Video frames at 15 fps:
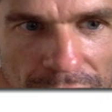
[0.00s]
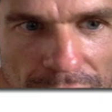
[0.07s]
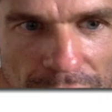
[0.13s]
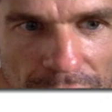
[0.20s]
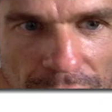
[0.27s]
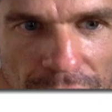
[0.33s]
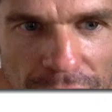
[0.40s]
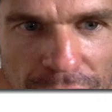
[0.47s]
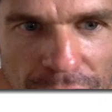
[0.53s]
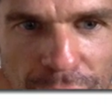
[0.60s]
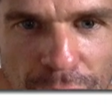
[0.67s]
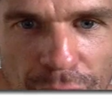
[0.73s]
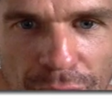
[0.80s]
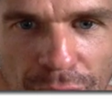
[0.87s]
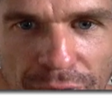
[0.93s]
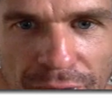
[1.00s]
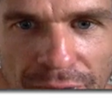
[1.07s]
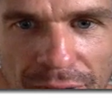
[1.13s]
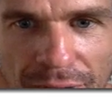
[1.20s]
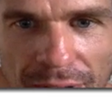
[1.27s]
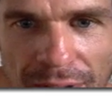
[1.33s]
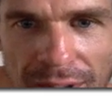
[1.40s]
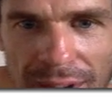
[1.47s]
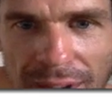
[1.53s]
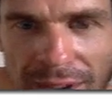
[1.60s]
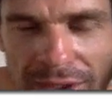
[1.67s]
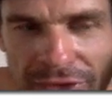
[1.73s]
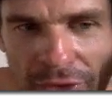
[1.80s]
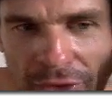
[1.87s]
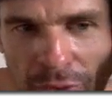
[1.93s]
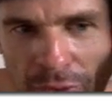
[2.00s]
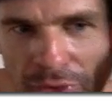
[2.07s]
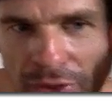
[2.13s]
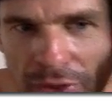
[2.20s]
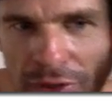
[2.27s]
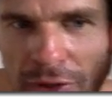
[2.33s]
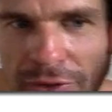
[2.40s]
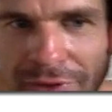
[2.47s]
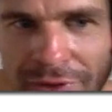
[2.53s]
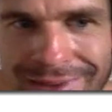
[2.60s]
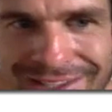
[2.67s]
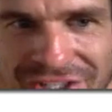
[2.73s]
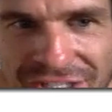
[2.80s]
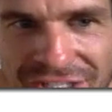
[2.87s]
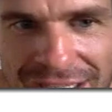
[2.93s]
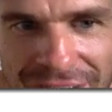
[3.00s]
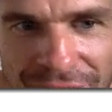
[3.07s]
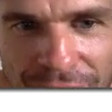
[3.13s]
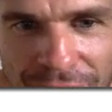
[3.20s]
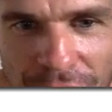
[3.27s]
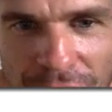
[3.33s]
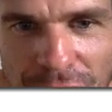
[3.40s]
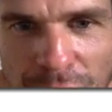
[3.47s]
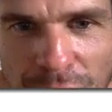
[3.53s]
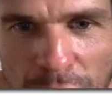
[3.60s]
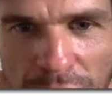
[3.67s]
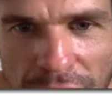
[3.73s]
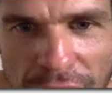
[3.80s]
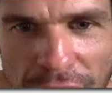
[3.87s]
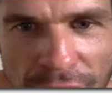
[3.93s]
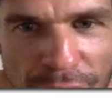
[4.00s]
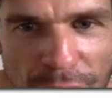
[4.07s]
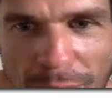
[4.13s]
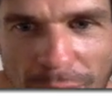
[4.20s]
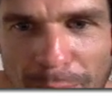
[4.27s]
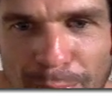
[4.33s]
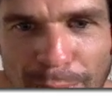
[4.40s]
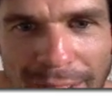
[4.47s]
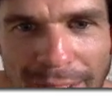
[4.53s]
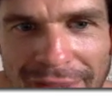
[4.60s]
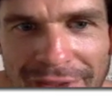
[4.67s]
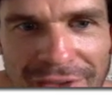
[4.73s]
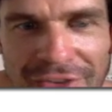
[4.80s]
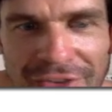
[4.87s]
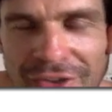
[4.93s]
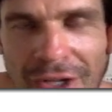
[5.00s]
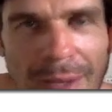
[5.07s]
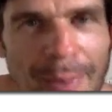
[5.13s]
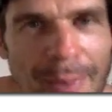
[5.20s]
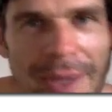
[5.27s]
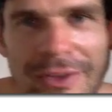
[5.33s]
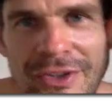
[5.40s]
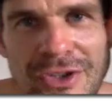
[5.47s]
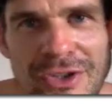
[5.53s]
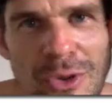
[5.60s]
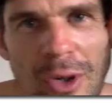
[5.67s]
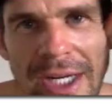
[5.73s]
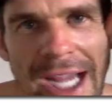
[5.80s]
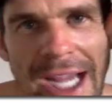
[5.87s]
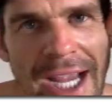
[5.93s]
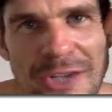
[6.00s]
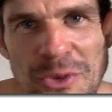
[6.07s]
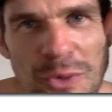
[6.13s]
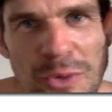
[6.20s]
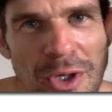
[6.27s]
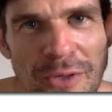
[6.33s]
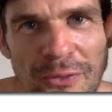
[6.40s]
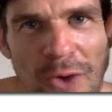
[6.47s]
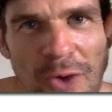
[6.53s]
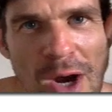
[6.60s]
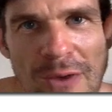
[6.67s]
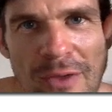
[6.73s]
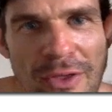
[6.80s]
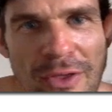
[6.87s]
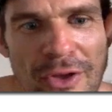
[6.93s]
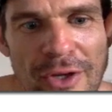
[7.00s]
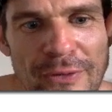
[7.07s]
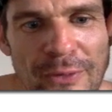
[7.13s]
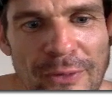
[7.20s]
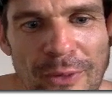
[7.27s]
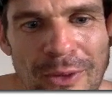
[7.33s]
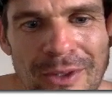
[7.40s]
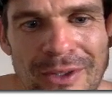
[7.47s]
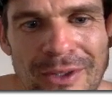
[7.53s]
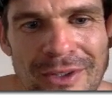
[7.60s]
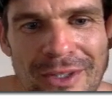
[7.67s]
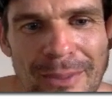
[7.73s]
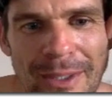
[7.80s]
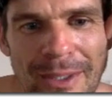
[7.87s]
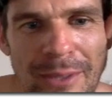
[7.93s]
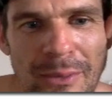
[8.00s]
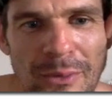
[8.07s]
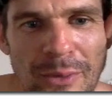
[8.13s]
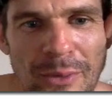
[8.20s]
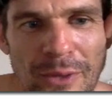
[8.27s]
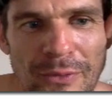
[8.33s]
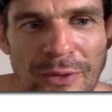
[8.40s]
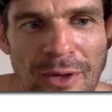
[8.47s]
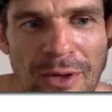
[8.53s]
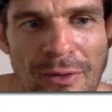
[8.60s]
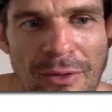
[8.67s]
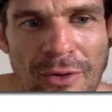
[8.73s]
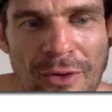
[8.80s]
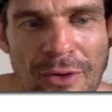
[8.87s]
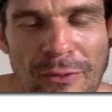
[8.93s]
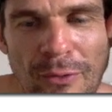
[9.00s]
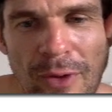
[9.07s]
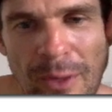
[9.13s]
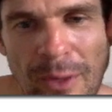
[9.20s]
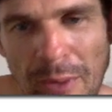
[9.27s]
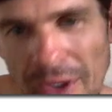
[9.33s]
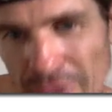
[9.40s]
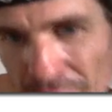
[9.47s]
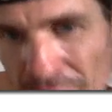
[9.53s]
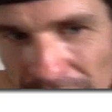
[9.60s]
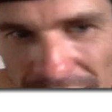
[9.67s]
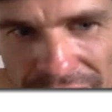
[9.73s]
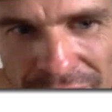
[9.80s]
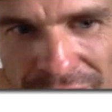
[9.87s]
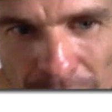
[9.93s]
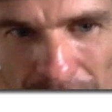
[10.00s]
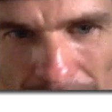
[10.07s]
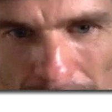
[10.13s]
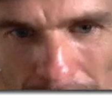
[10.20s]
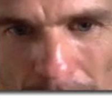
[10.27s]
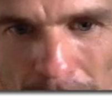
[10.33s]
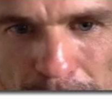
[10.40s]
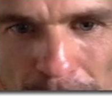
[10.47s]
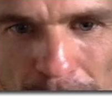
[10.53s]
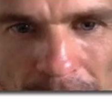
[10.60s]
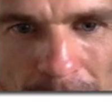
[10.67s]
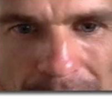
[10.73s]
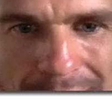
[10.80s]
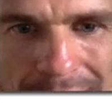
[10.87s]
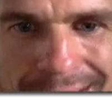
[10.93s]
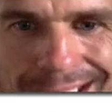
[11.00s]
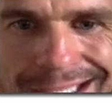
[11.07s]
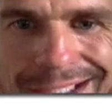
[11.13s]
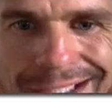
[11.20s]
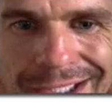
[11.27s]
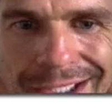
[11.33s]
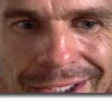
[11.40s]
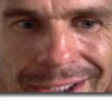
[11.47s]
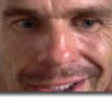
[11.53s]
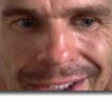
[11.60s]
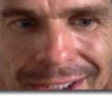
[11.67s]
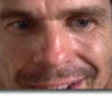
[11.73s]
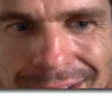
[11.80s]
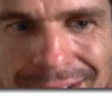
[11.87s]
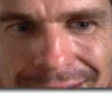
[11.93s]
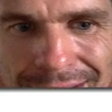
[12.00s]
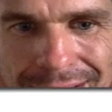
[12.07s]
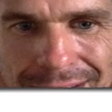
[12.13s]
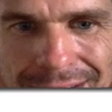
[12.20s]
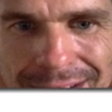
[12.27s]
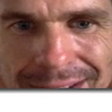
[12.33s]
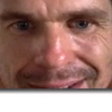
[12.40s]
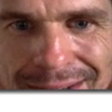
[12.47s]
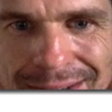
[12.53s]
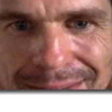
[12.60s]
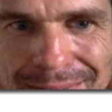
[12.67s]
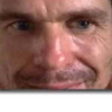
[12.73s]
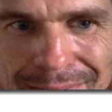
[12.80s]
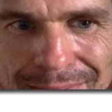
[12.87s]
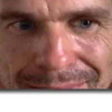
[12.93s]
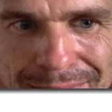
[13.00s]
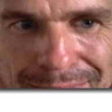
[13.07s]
Got two. So the G S version will work with thirty-four. I bet this. I bet the short cage will work fine with the thirty-four. I bet it would work fine with the thirty-four. And when it's released, I'll grab. I'll buy one and let you know. Um,